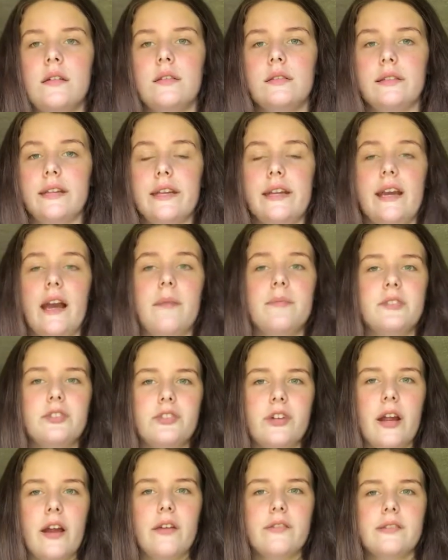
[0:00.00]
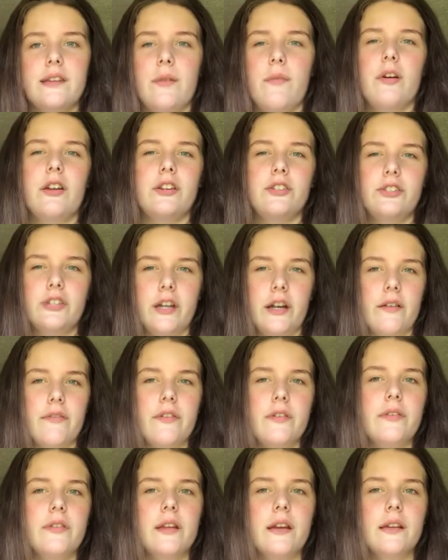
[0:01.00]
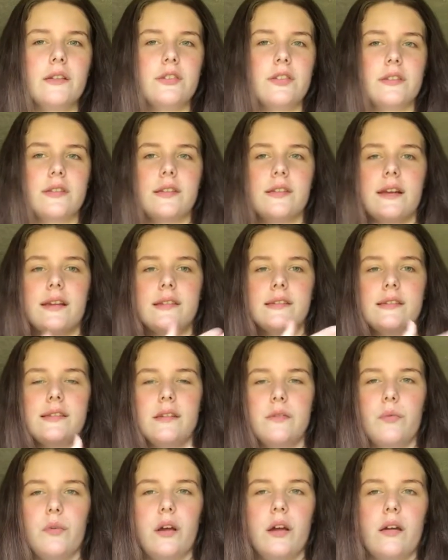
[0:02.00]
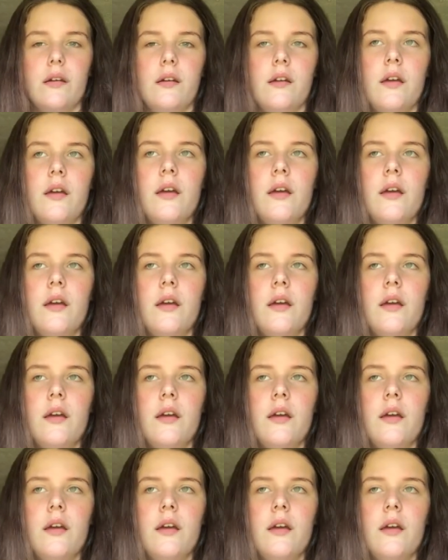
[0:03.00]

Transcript: leading up to tryouts, I want to share a few things just to like see what